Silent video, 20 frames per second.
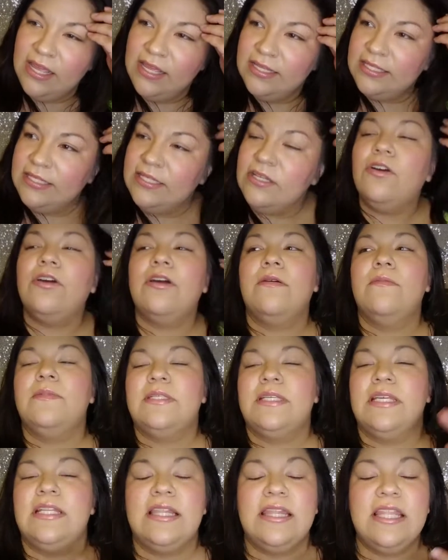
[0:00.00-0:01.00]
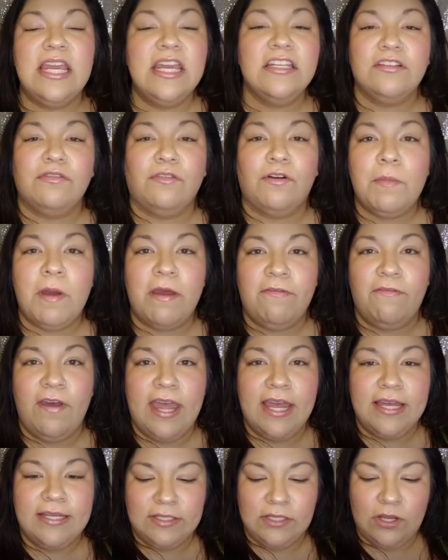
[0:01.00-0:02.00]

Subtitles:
serums and things for my face.